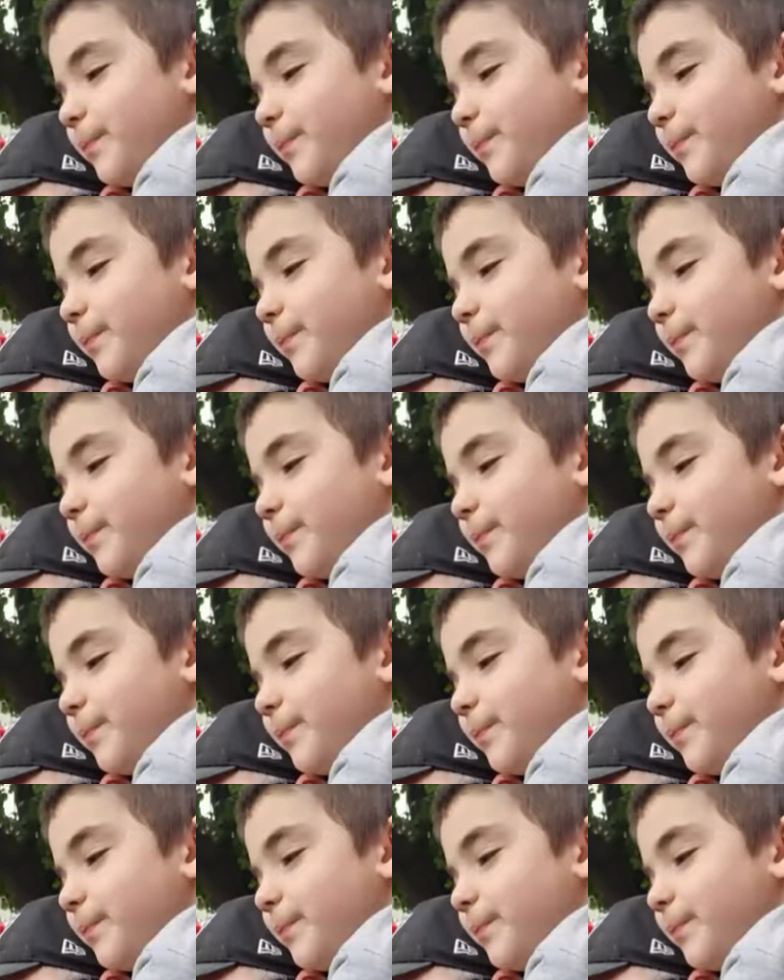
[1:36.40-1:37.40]

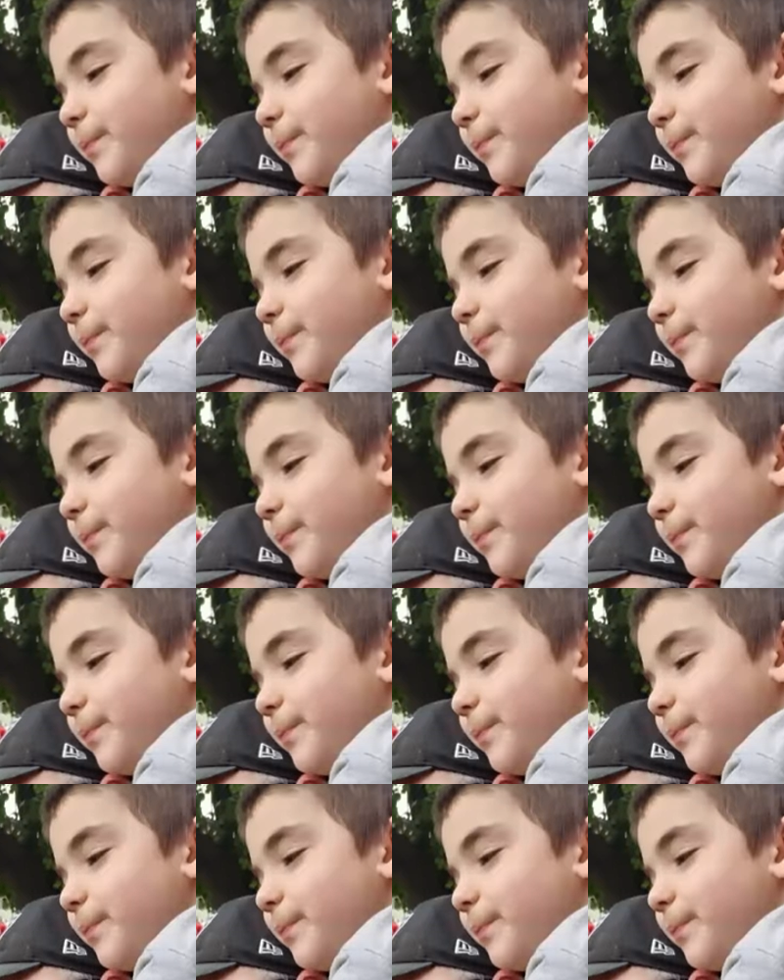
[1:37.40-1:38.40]

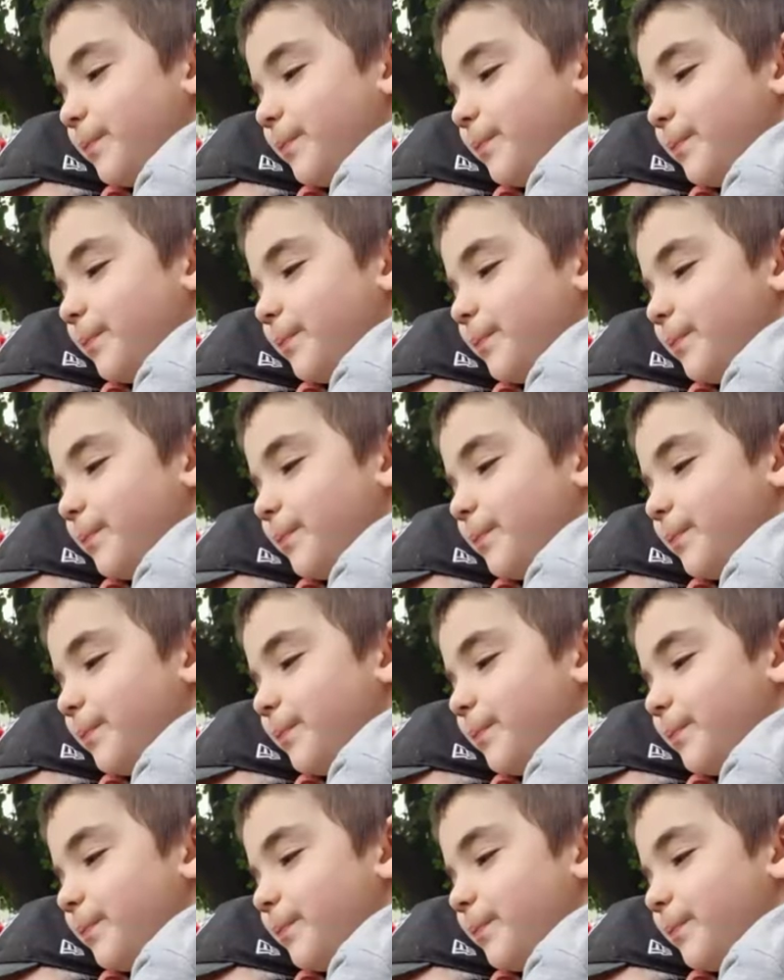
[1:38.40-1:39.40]

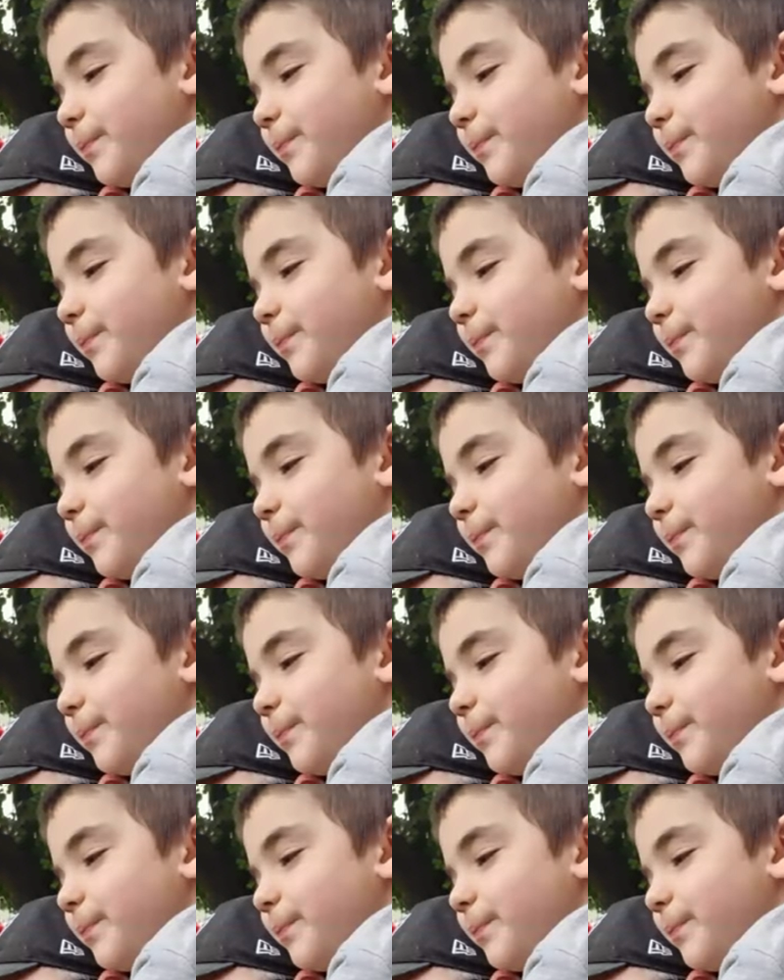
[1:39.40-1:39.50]
[no speech]